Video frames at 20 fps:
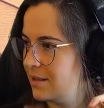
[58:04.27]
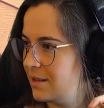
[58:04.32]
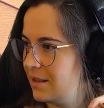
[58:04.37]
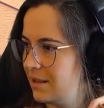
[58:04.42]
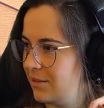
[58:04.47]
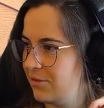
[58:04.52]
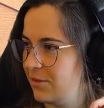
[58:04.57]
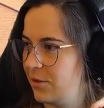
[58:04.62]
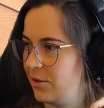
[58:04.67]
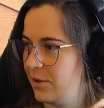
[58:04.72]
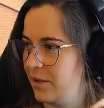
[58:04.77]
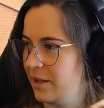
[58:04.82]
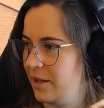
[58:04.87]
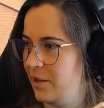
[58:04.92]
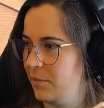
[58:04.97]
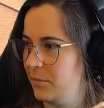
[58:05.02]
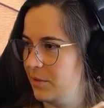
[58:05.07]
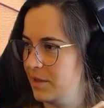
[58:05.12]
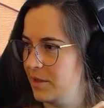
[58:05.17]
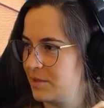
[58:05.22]
Living on
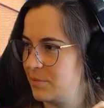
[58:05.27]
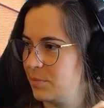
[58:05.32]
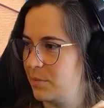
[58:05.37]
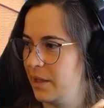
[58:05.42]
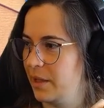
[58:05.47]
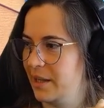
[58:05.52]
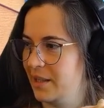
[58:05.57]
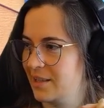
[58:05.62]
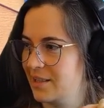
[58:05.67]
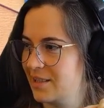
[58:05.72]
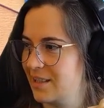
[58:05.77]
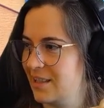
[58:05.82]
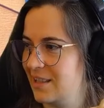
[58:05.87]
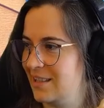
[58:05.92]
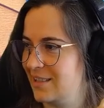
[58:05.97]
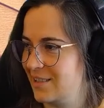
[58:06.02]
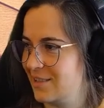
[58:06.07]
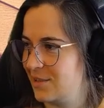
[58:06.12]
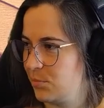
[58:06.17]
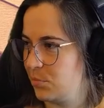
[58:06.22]
Emily's planets
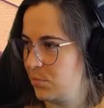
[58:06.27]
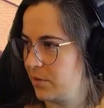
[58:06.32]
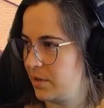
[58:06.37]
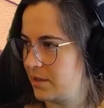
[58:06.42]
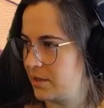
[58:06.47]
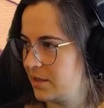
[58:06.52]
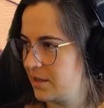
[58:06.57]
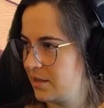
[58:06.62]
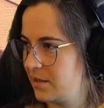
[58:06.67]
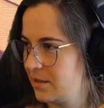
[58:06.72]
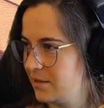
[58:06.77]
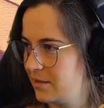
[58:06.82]
is depressing.